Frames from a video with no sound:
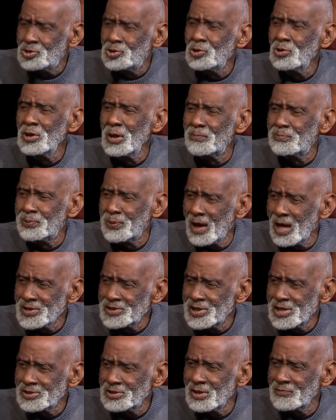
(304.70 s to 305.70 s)
through the
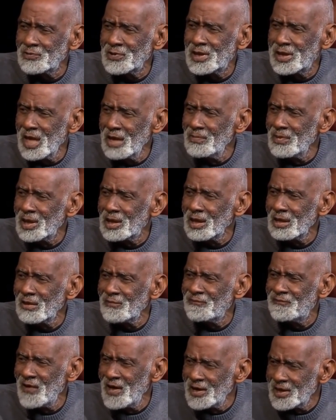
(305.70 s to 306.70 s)
process of chemical
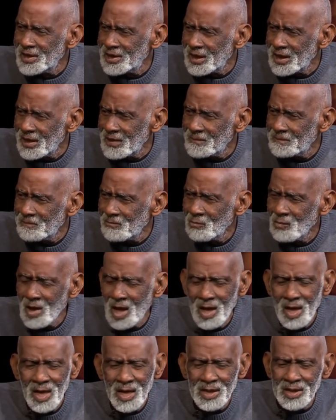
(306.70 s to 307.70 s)
affinity.
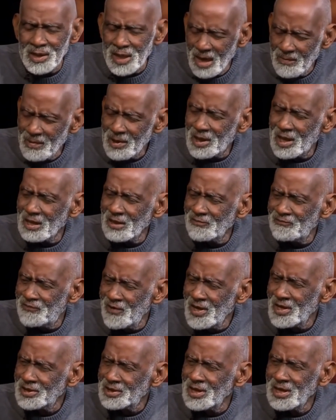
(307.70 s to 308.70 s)
Chemical
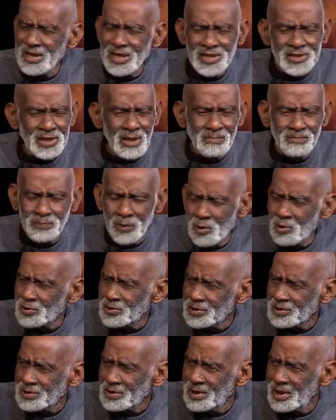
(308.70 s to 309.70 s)
affinity is
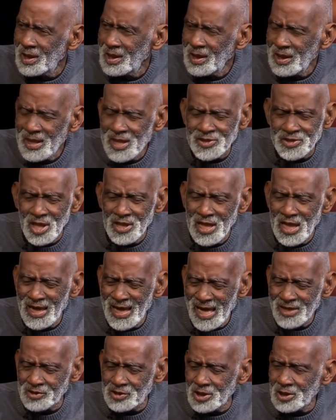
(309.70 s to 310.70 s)
important. It's an
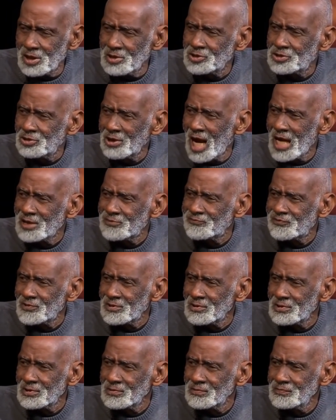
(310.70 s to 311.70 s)
electrical
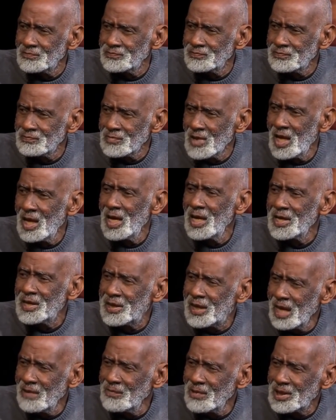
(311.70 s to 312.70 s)
transfer.
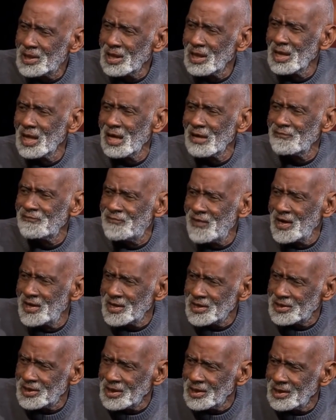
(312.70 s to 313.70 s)
Chemical
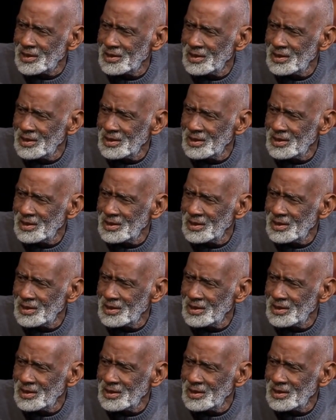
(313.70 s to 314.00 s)
affinity.